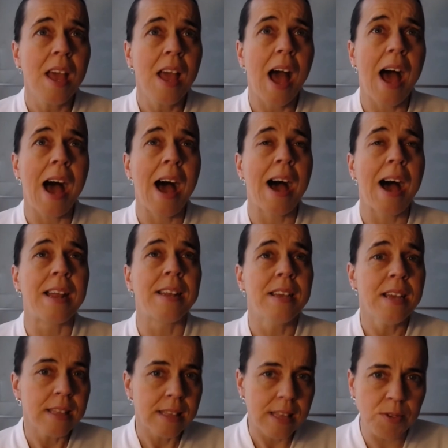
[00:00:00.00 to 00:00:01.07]
and
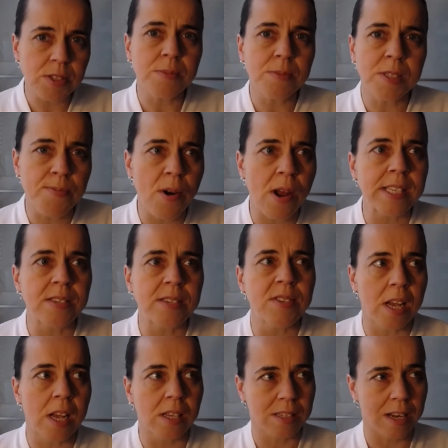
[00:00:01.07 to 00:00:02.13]
there were some surprising results.